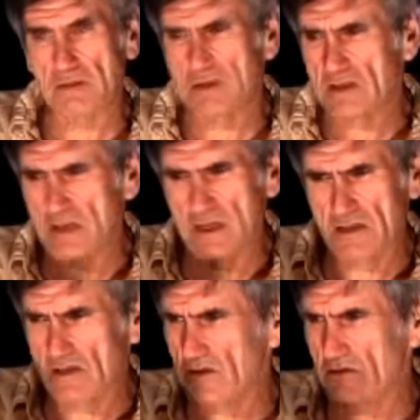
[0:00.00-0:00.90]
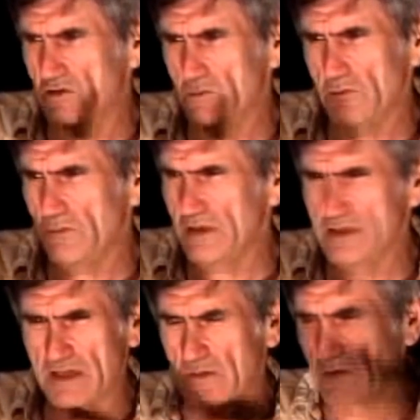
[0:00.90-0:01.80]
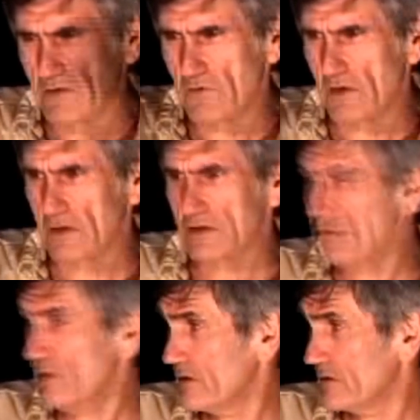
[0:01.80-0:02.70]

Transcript: to see each other as human beings, get rid of all this rhetoric.